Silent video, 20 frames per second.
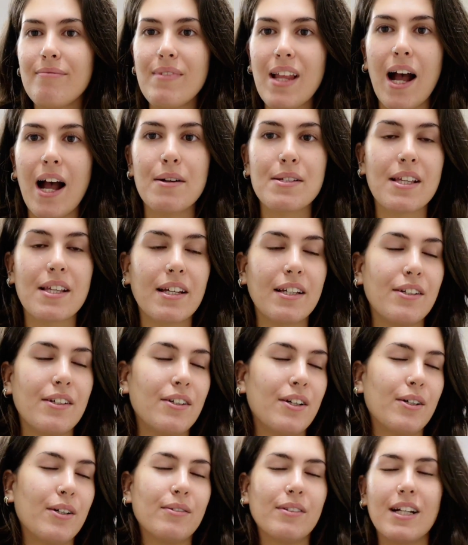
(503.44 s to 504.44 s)
I was like, you
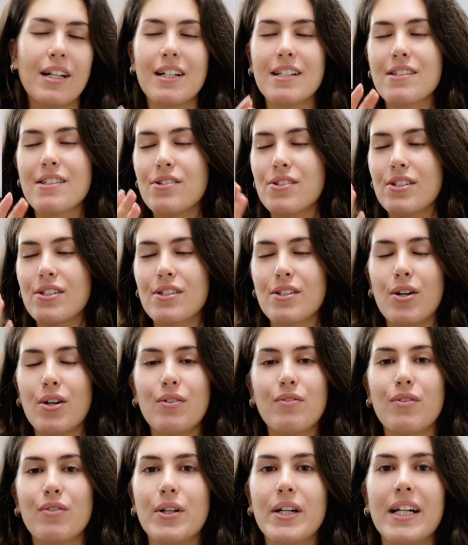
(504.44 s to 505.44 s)
know, let's just go
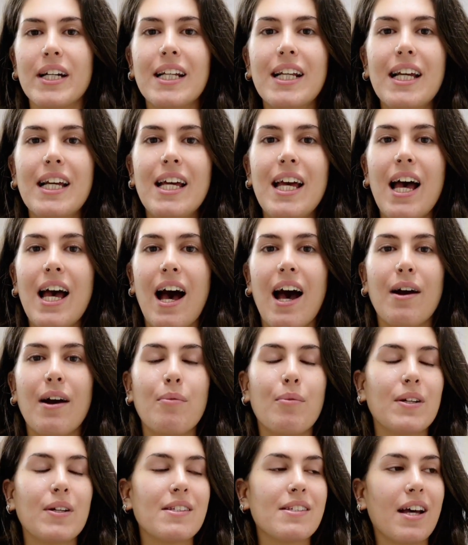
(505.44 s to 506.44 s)
for it.
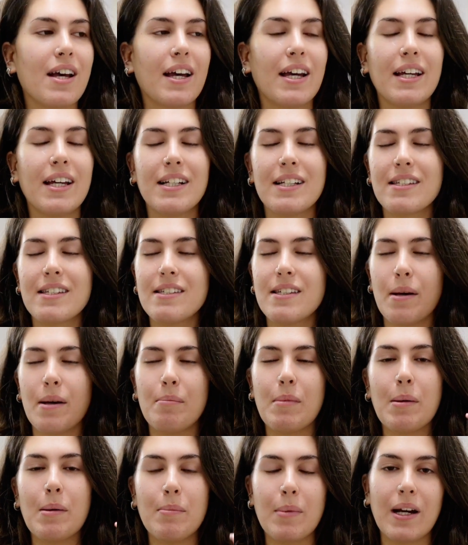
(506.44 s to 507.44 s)
Once I set
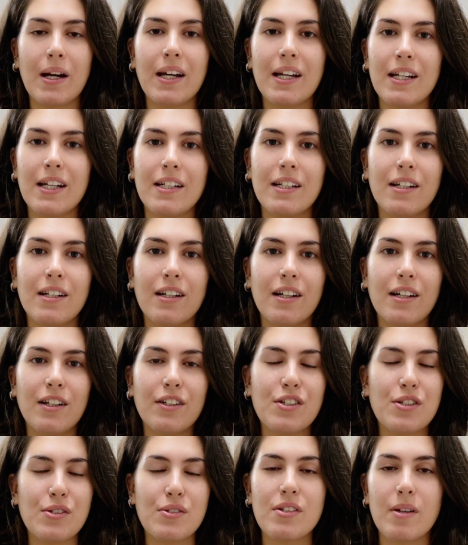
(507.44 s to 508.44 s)
my mind
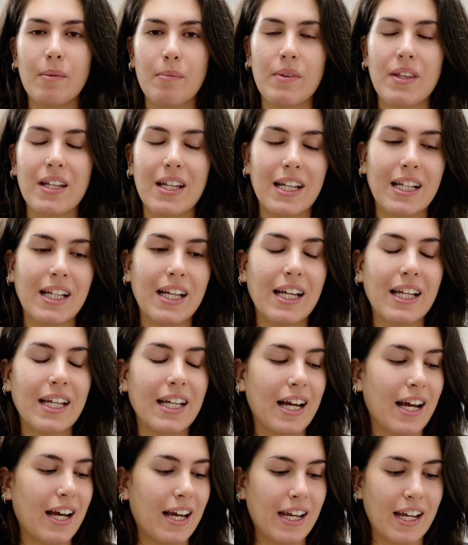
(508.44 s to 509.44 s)
to something,
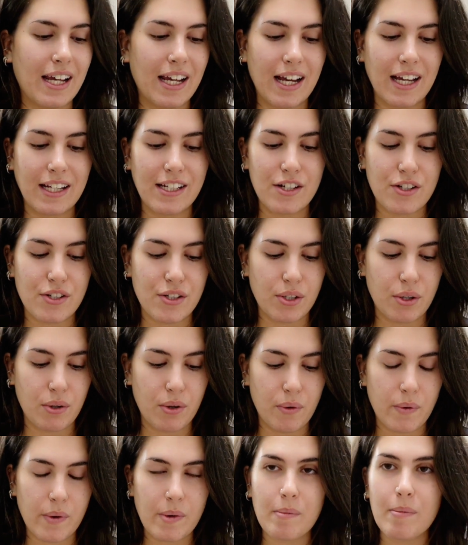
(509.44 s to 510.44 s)
like, there's no
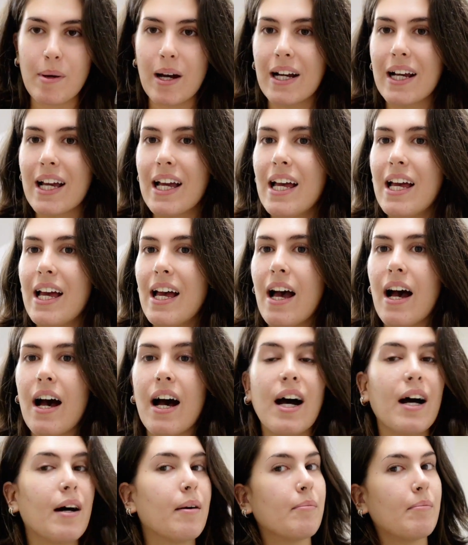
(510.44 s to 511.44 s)
going back.
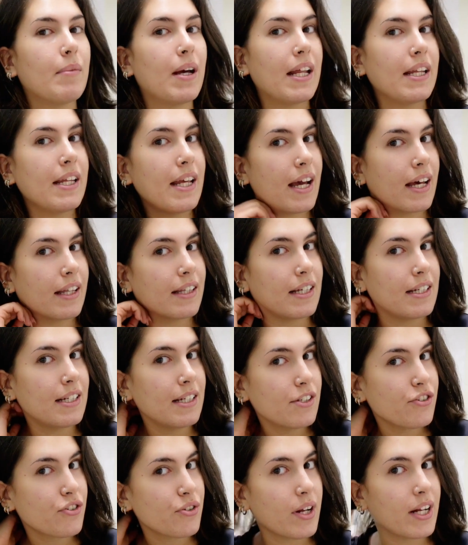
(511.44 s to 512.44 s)
And yeah, they
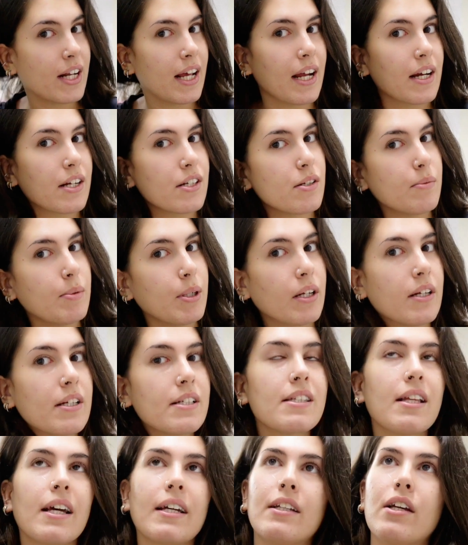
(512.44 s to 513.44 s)
did straight hair, to be
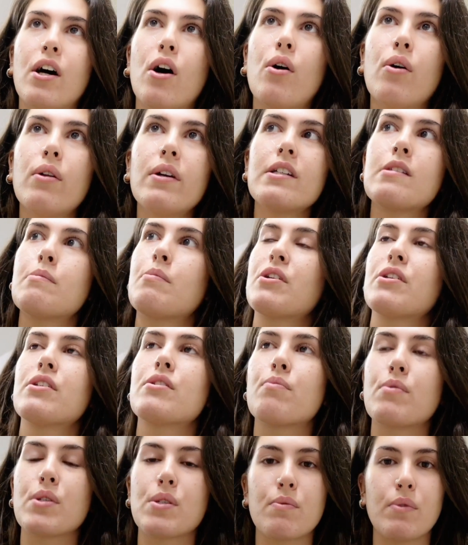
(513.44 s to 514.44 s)
honest. Like, the whole experience
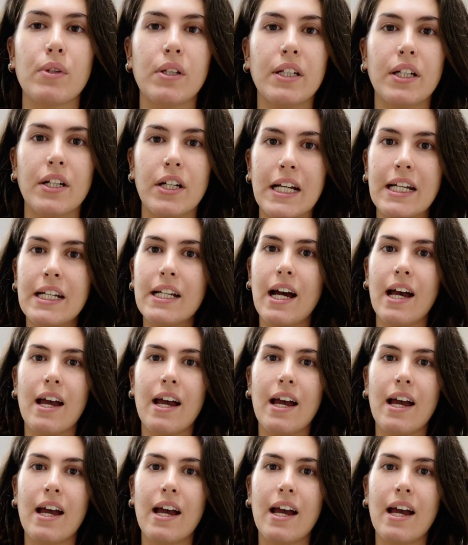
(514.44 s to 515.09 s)
was really great.